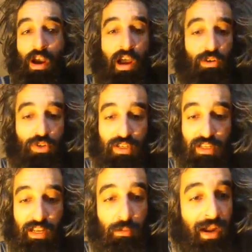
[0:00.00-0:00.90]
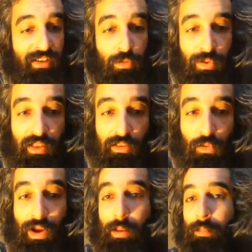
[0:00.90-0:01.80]
I don't trust anybody to be in their
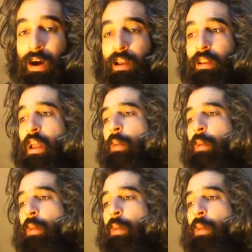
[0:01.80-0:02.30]
right mind